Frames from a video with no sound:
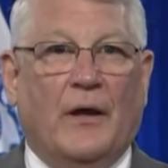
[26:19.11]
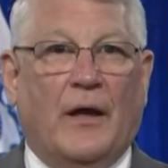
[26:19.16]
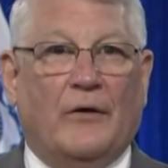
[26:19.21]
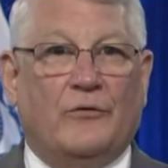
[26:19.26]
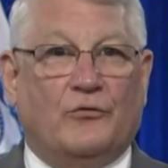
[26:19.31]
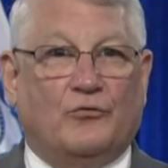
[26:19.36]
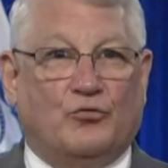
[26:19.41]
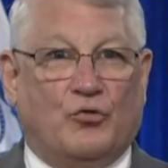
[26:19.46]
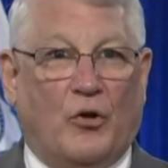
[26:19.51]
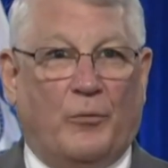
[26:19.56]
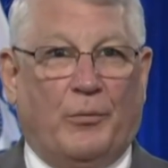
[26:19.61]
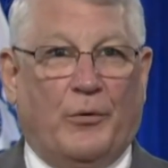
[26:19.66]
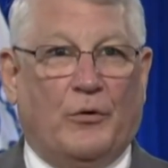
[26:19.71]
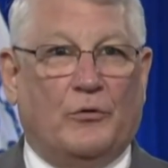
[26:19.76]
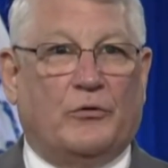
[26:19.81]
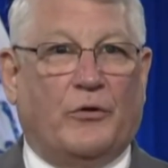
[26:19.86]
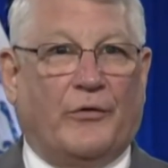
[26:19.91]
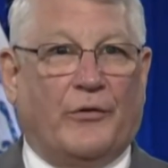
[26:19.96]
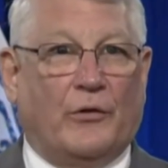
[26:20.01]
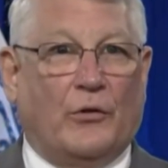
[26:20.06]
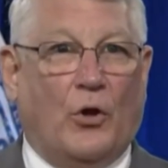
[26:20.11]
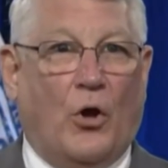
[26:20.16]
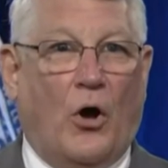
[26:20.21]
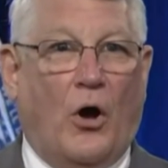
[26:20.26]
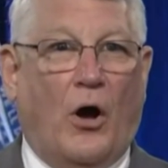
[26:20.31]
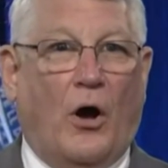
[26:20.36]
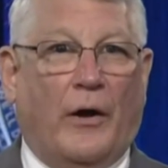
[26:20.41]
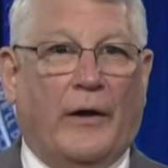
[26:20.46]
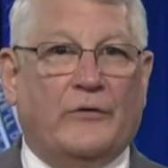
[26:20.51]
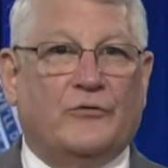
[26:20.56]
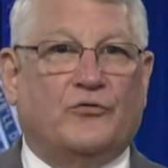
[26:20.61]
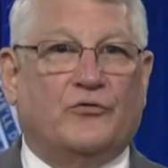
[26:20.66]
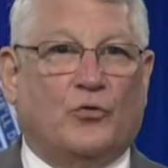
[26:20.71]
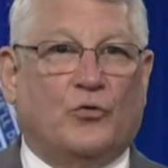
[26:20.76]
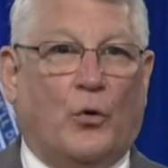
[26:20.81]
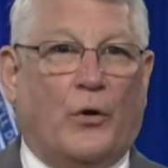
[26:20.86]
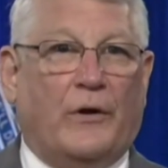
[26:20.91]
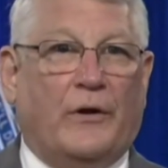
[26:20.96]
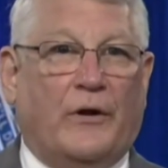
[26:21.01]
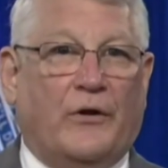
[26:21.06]
as a tribute to the long and
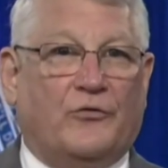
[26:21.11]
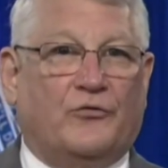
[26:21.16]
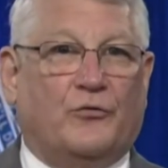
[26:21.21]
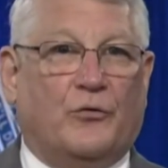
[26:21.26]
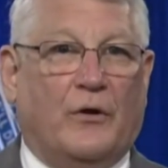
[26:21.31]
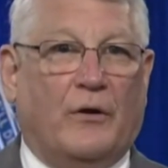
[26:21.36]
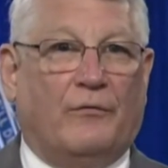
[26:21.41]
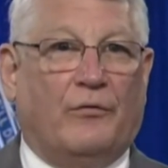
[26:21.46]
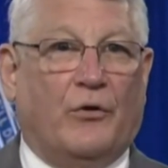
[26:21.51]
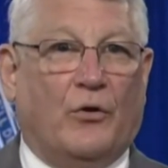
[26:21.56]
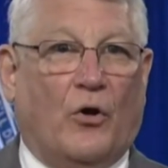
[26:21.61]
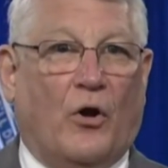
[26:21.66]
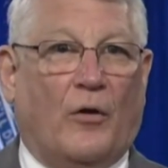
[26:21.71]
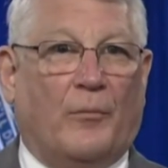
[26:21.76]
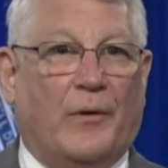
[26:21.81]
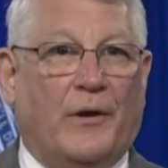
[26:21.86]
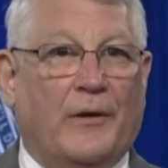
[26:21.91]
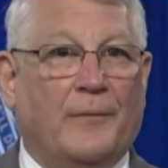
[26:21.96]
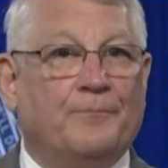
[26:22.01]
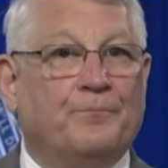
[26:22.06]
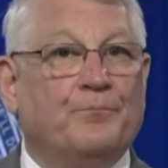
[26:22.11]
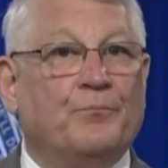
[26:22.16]
storied history of the Army